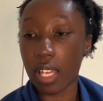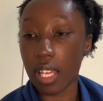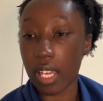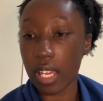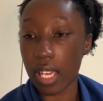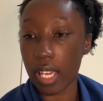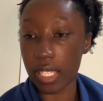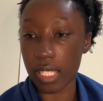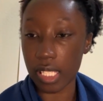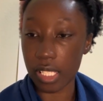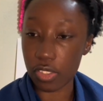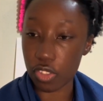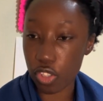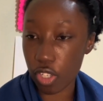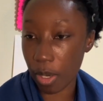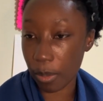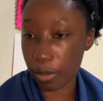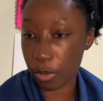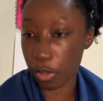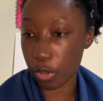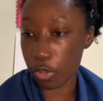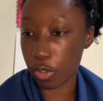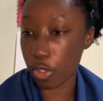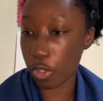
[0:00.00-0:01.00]
And then
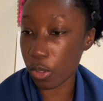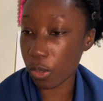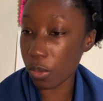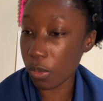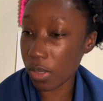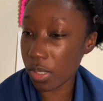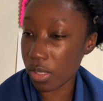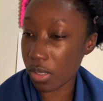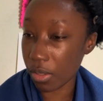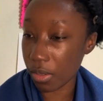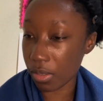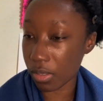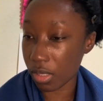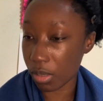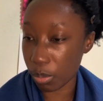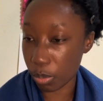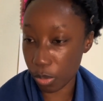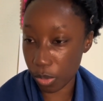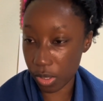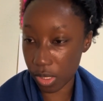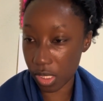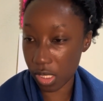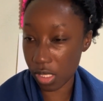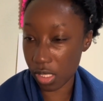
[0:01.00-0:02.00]
chapter two is already
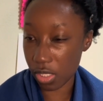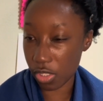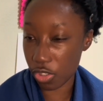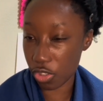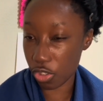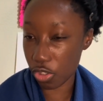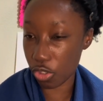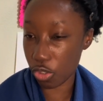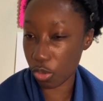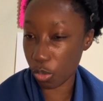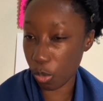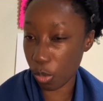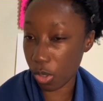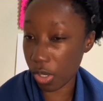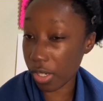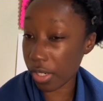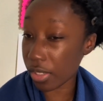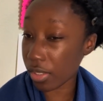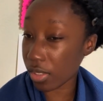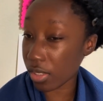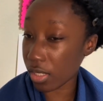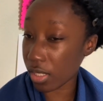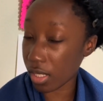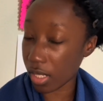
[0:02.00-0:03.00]
pretty
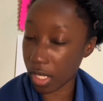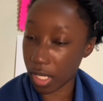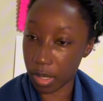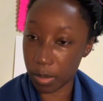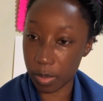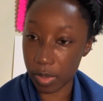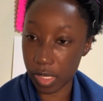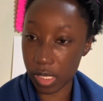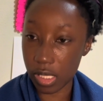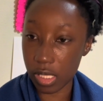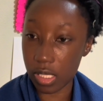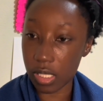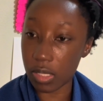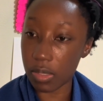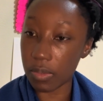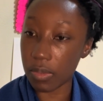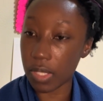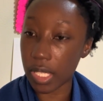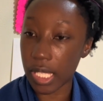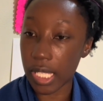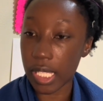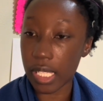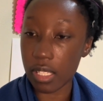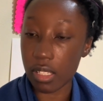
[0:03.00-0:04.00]
short, I believe.
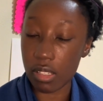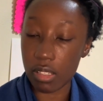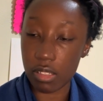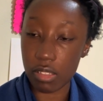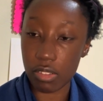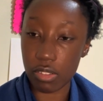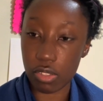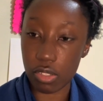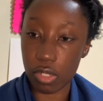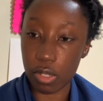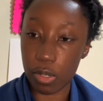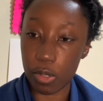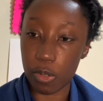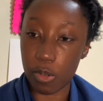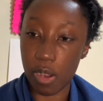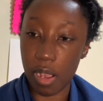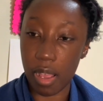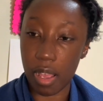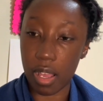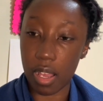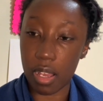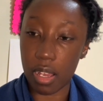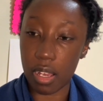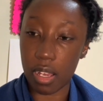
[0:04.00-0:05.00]
So
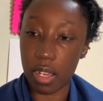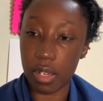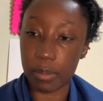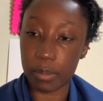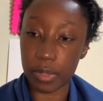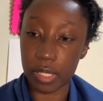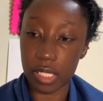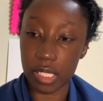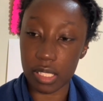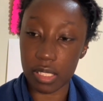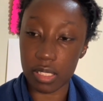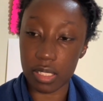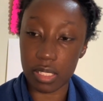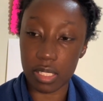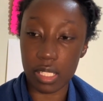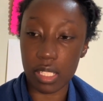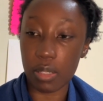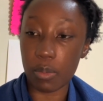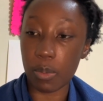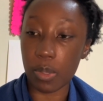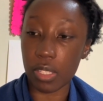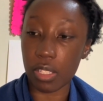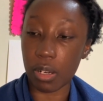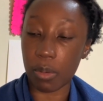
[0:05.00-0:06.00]
I'm gonna see
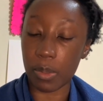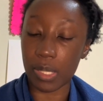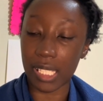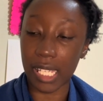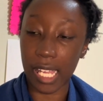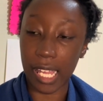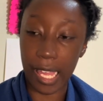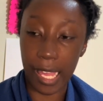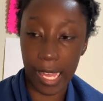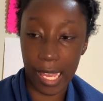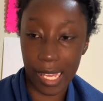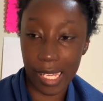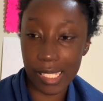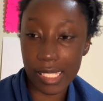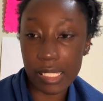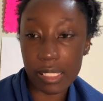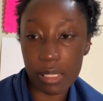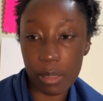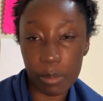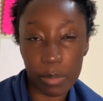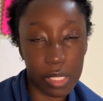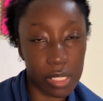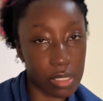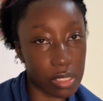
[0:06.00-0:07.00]
whether I want to add
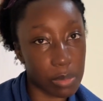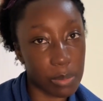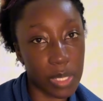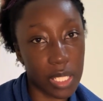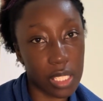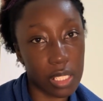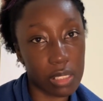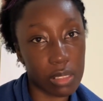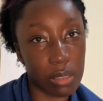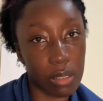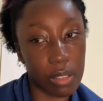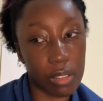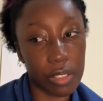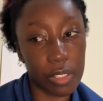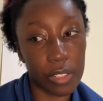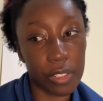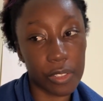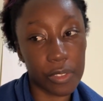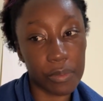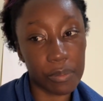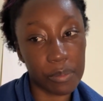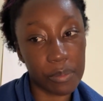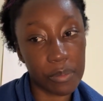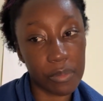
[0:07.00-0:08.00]
something to make it longer,
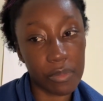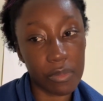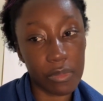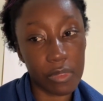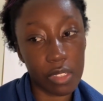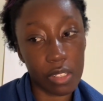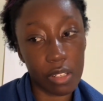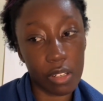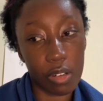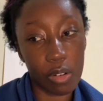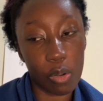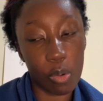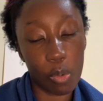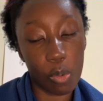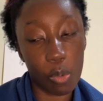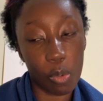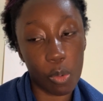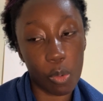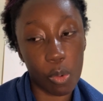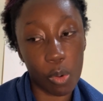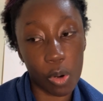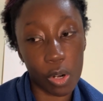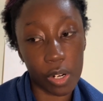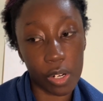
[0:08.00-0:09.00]

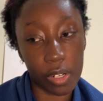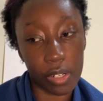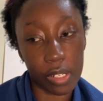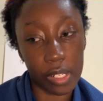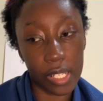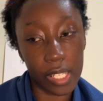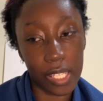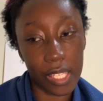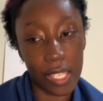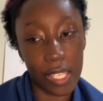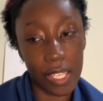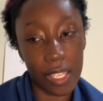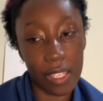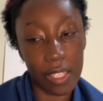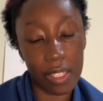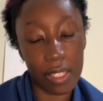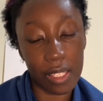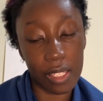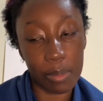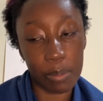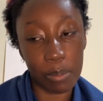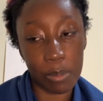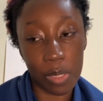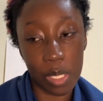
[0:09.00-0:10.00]
or
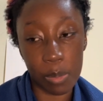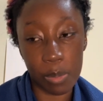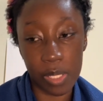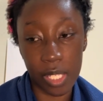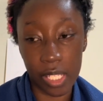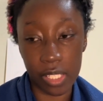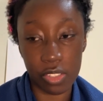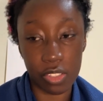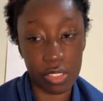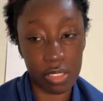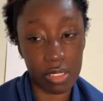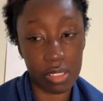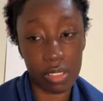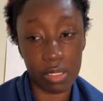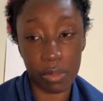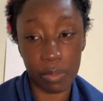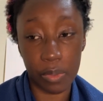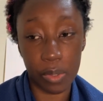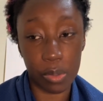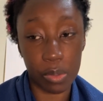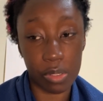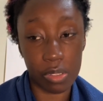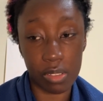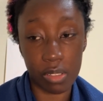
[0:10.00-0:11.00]
maybe I just need to
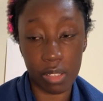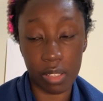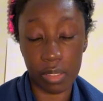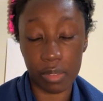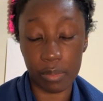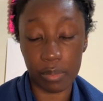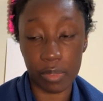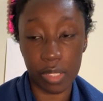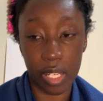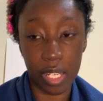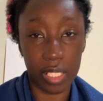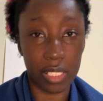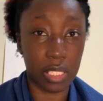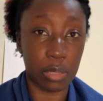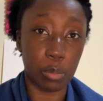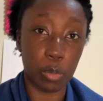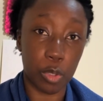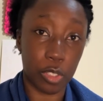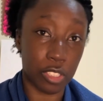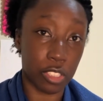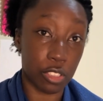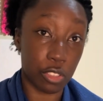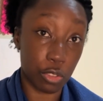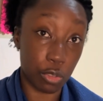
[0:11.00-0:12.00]
focus on adding more
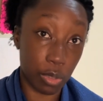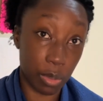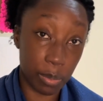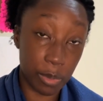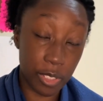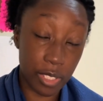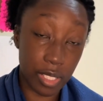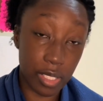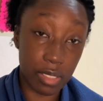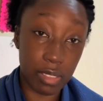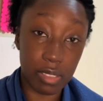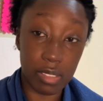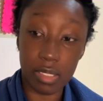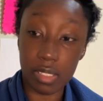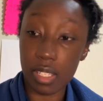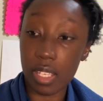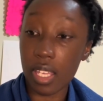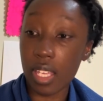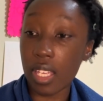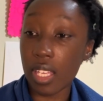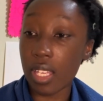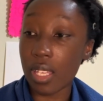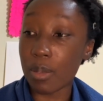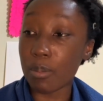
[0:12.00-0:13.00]
descriptions,
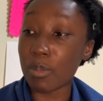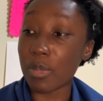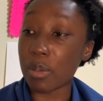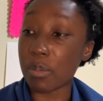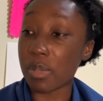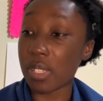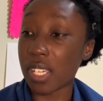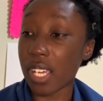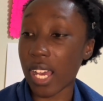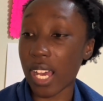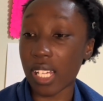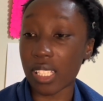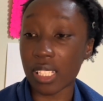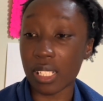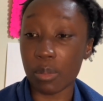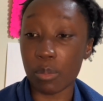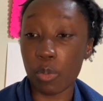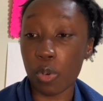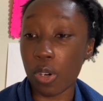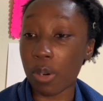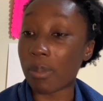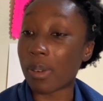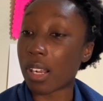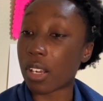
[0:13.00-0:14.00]
maybe adding
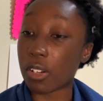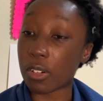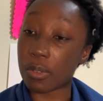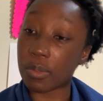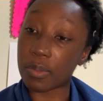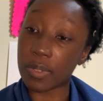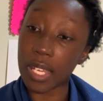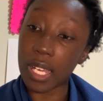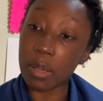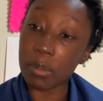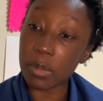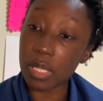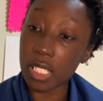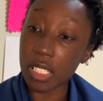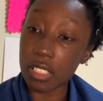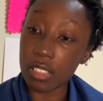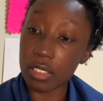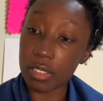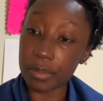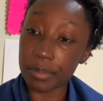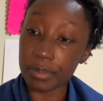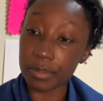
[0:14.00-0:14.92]
more about her family.